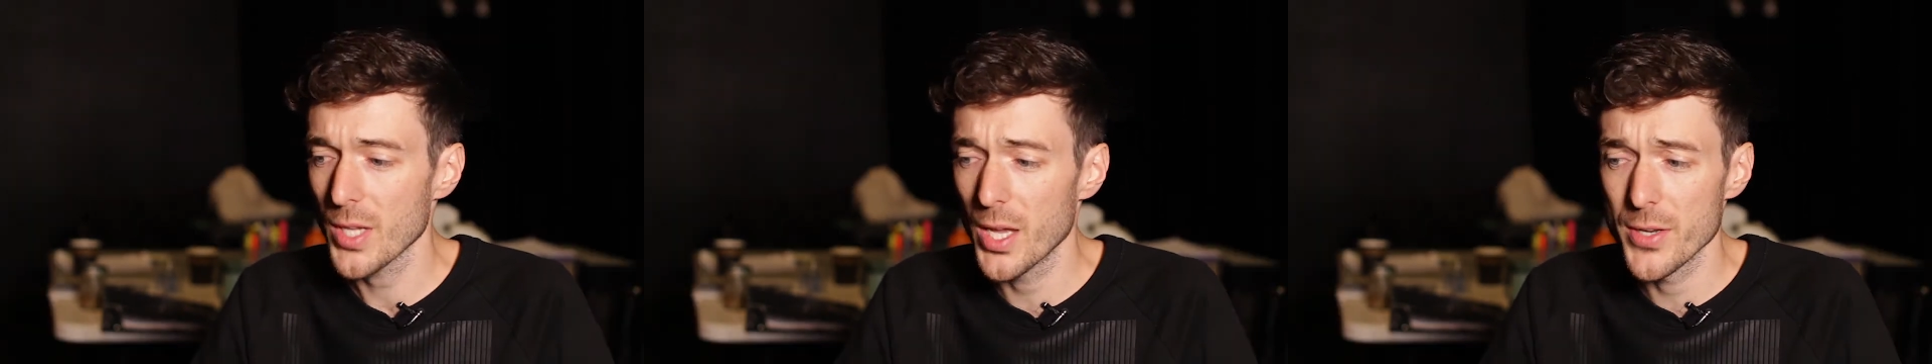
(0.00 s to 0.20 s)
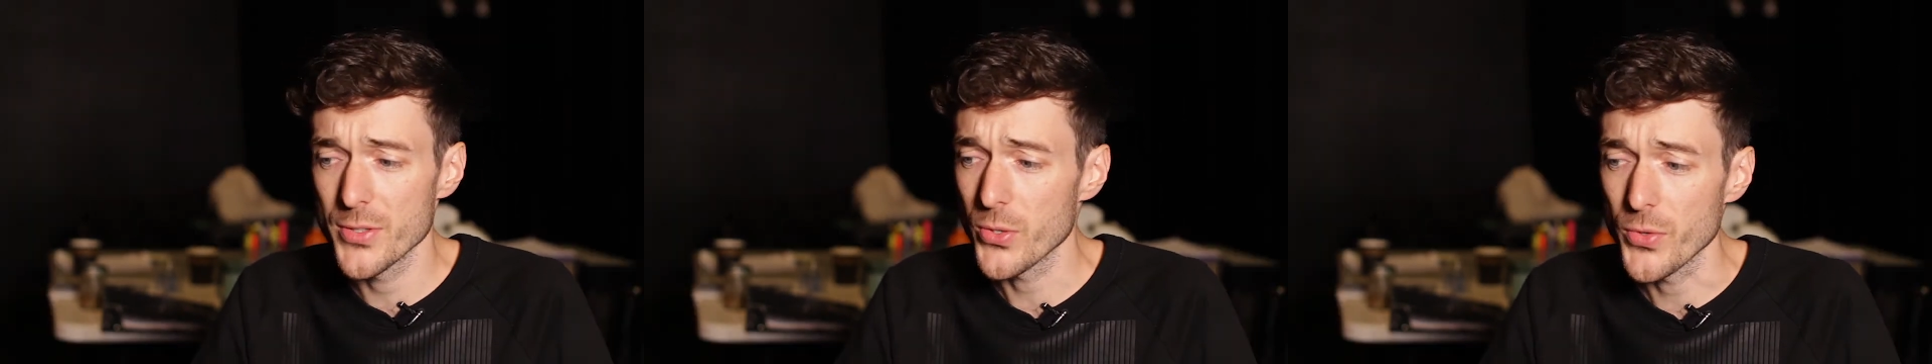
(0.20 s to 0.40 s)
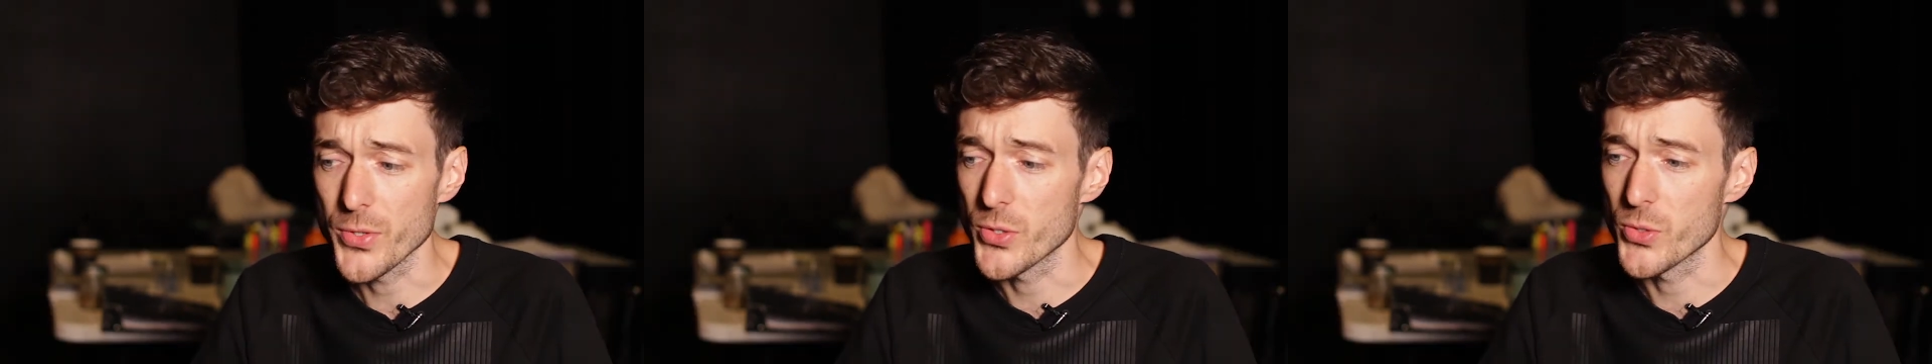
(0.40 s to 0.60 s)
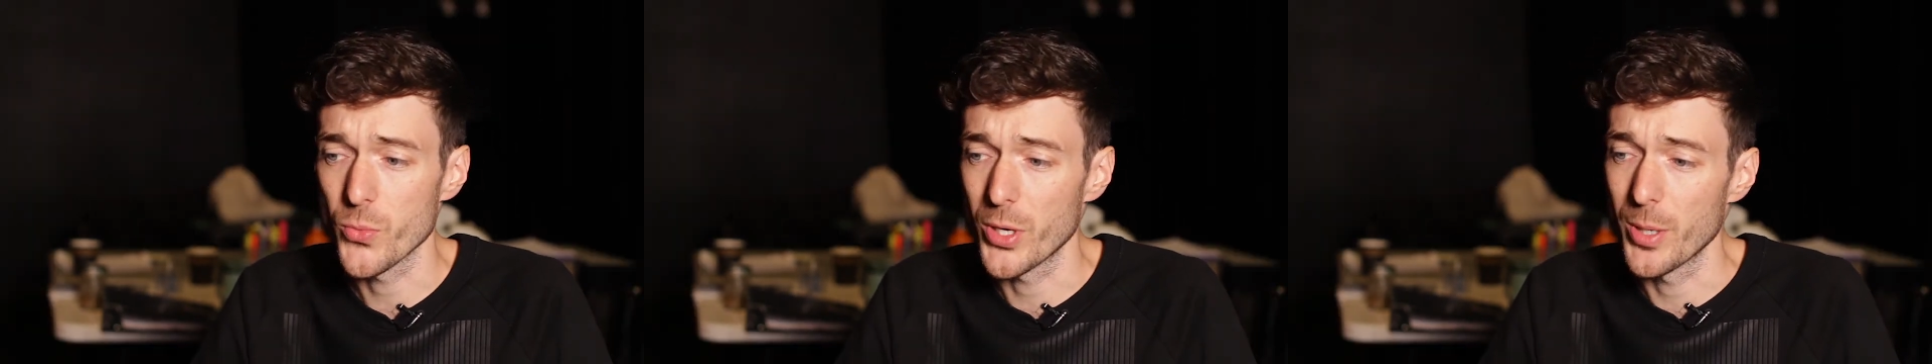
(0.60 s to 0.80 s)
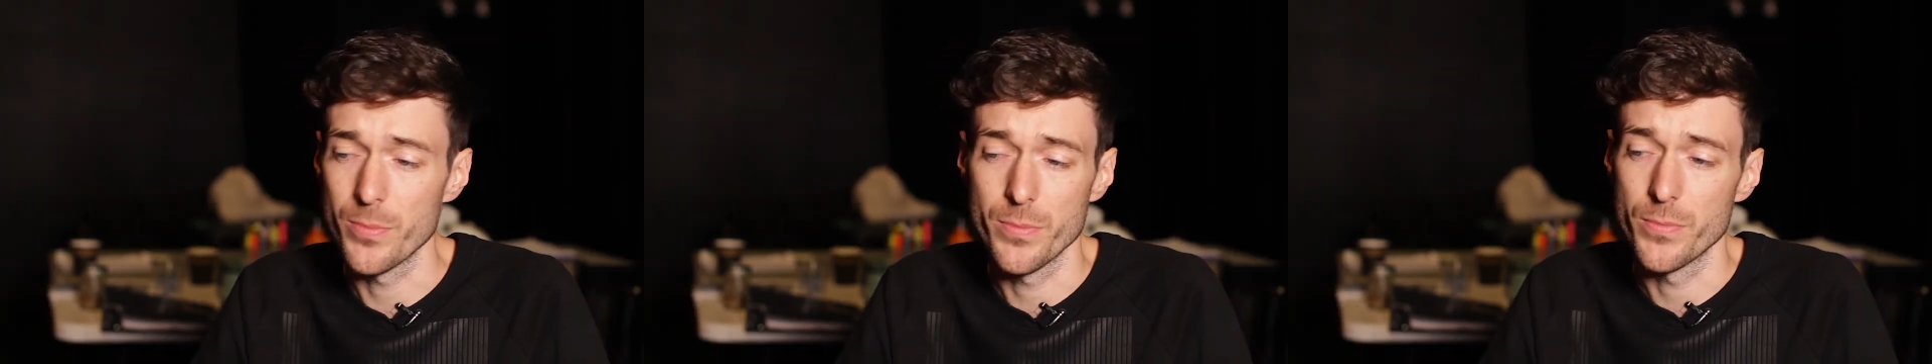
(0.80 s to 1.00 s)
And so this is
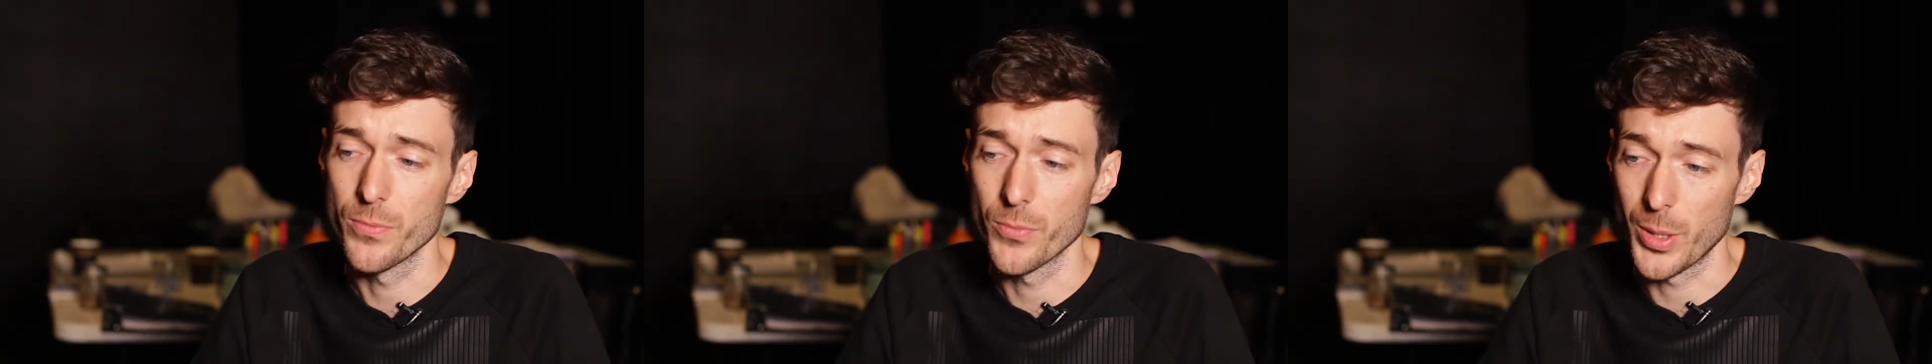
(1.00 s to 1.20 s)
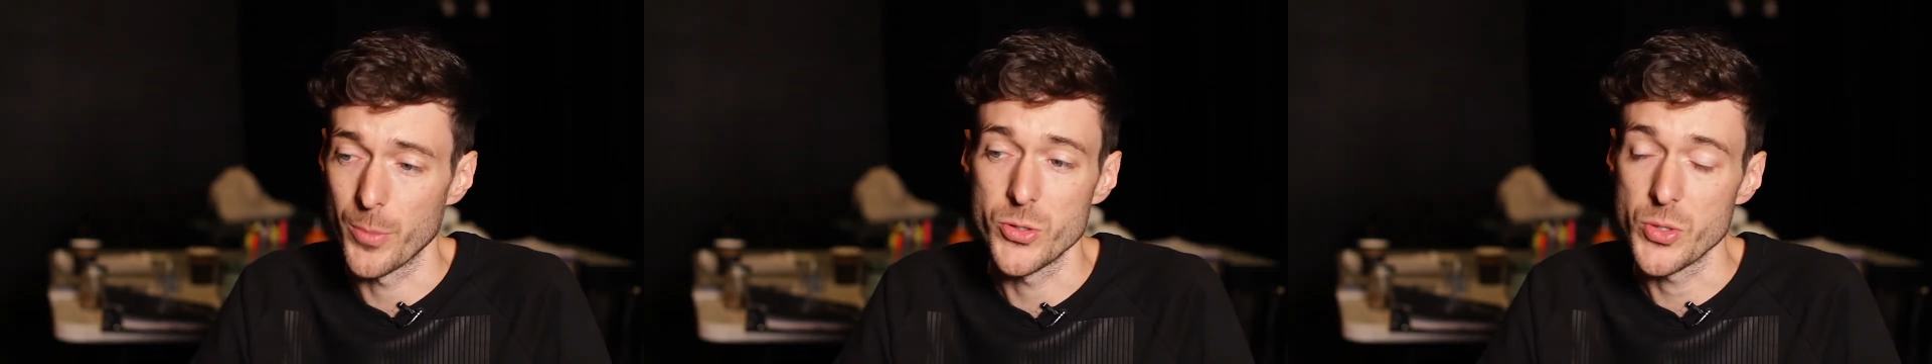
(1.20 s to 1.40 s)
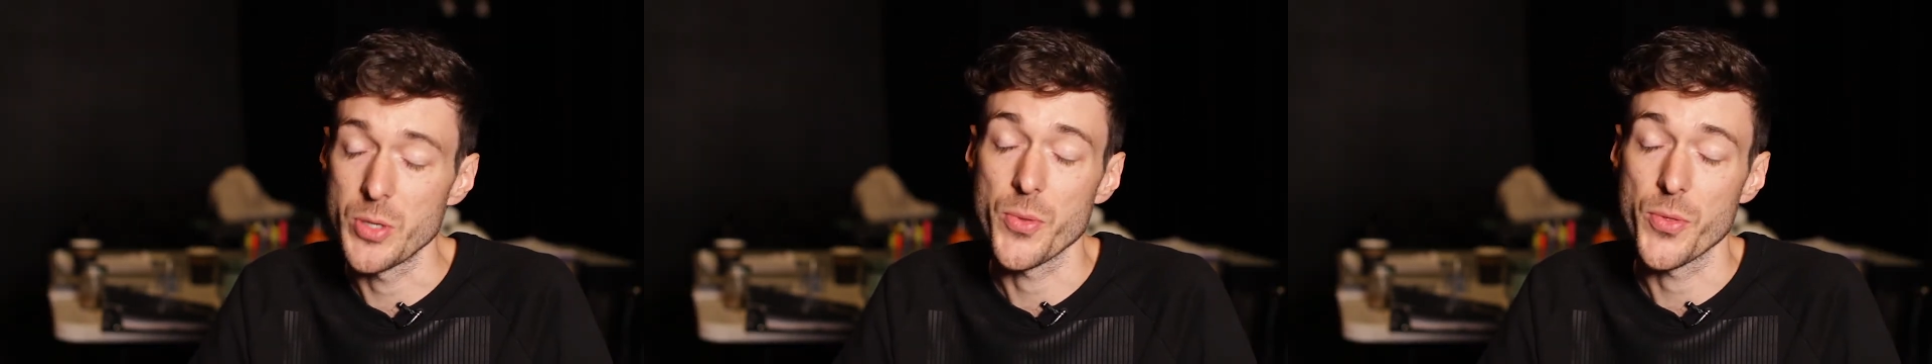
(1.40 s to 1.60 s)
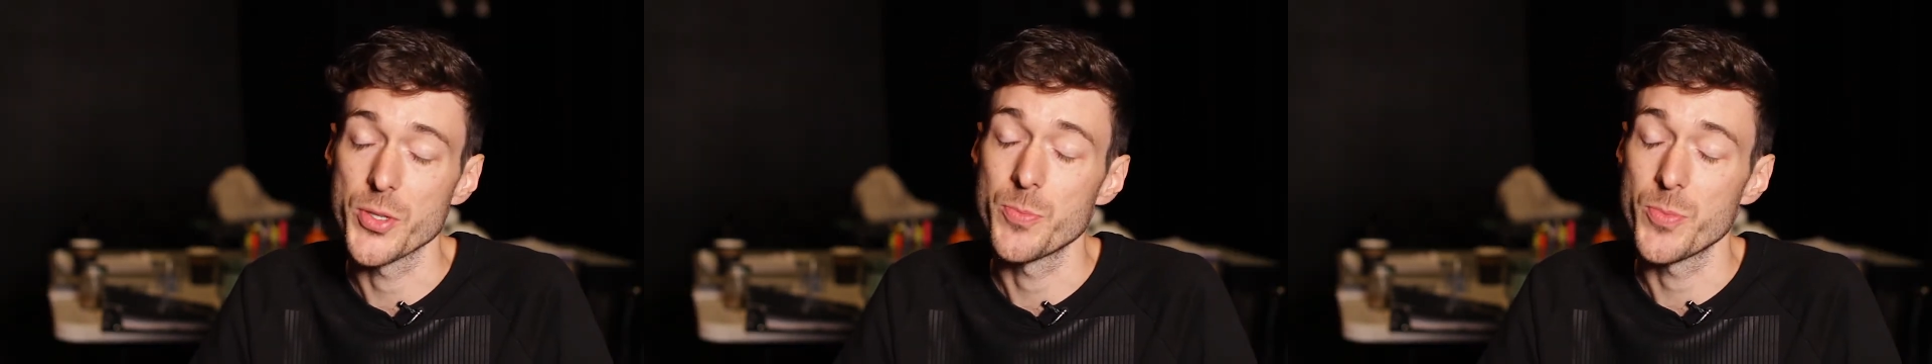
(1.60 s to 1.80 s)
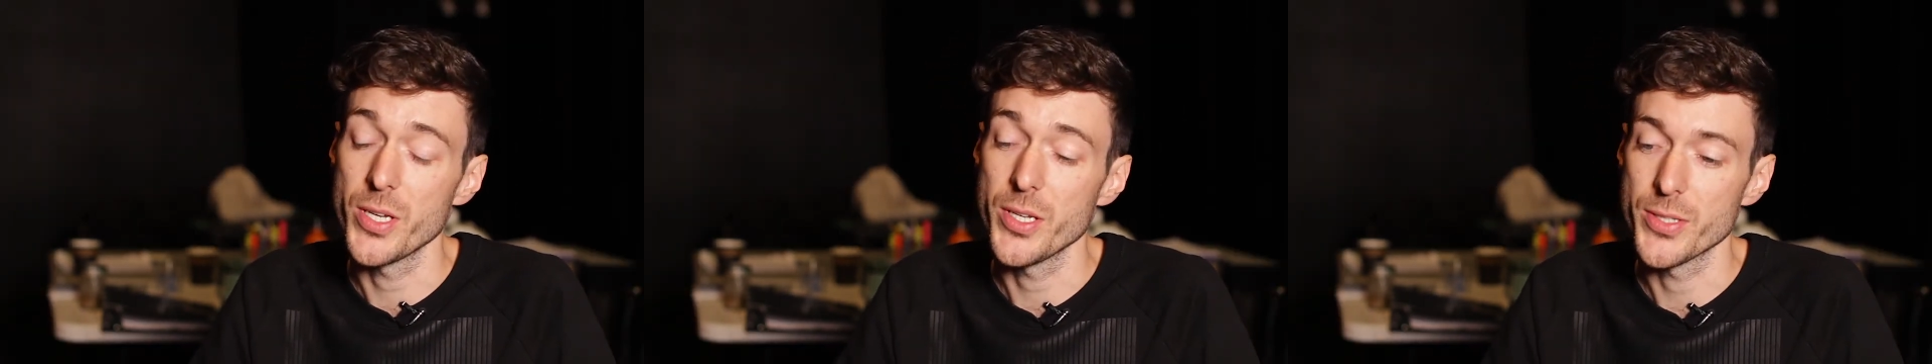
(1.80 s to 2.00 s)
what I'm doing with
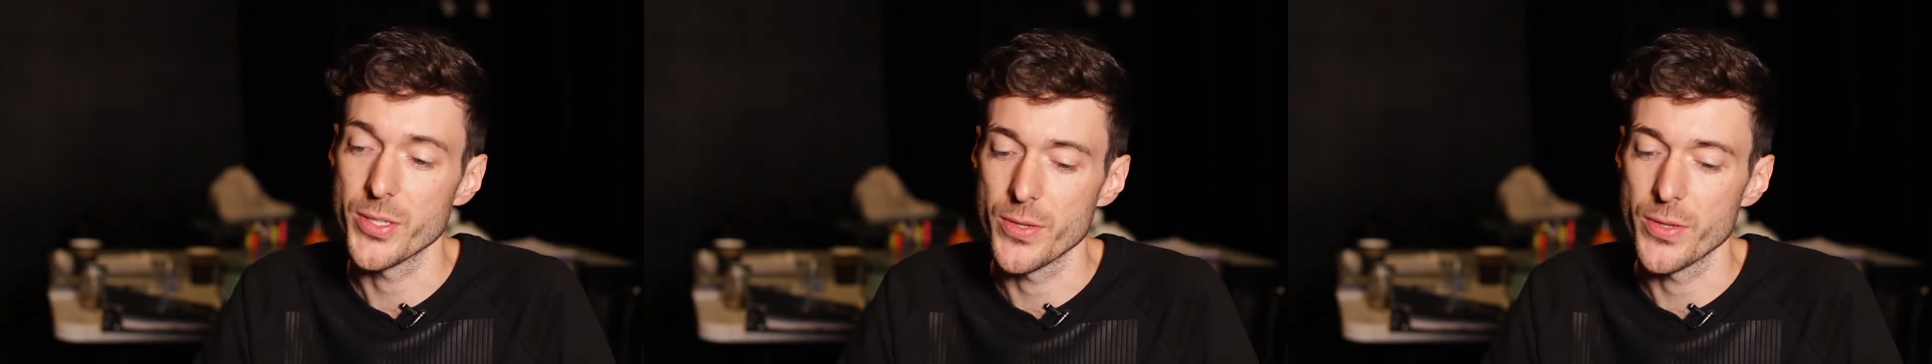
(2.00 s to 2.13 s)
this piece.